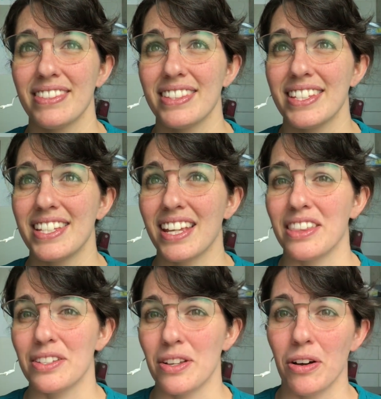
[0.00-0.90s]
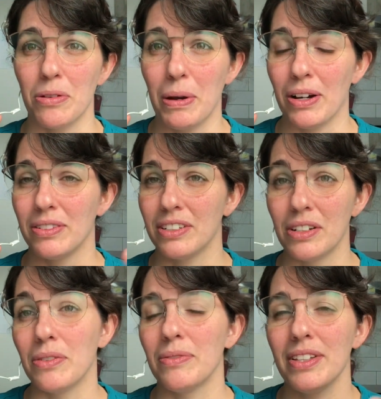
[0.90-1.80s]
singing the song about, you
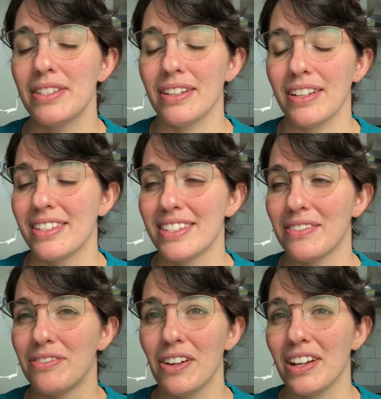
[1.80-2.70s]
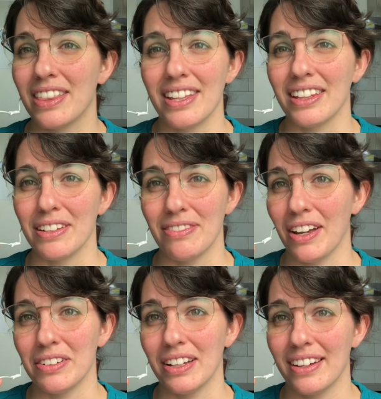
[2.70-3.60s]
know, it's a very thinly
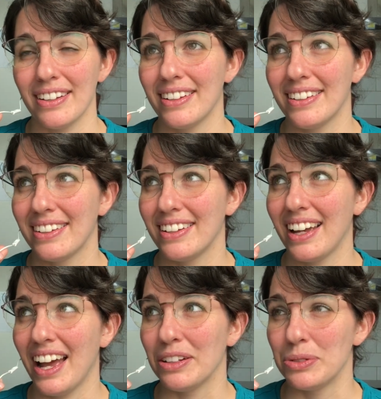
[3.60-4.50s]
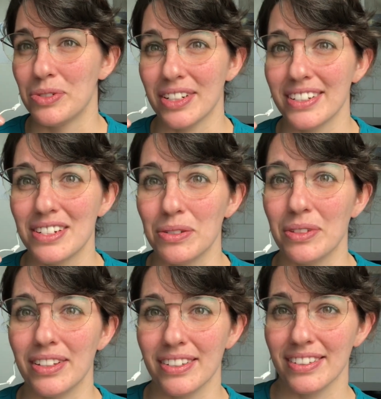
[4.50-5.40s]
veiled allusion to
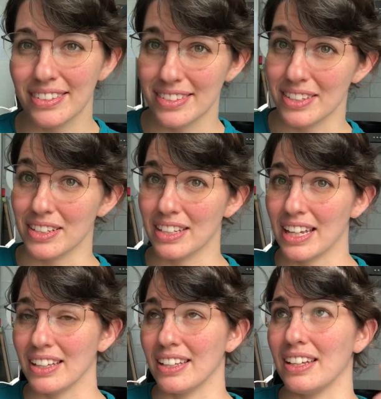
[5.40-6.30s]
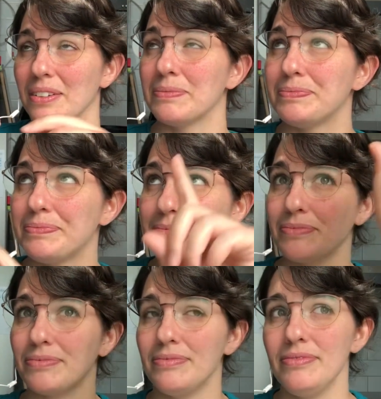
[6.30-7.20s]
the kingly
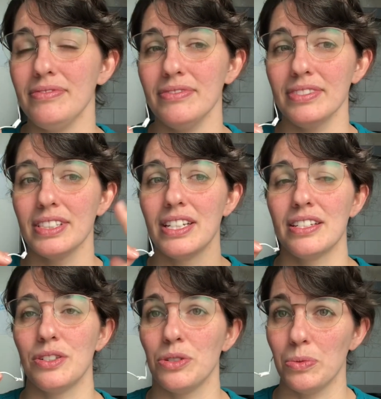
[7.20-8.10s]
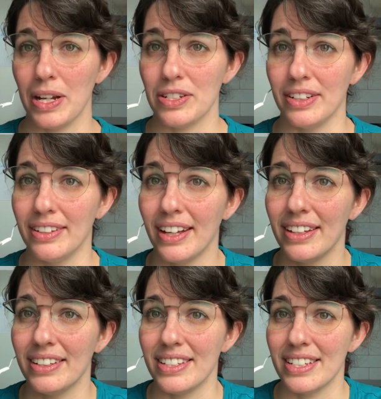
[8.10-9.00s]
situation that
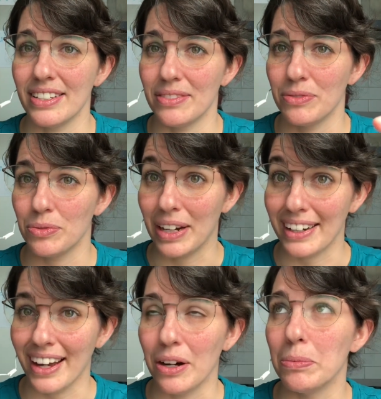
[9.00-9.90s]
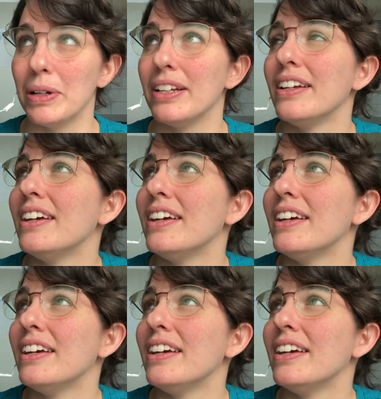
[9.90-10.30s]
he's in right now, but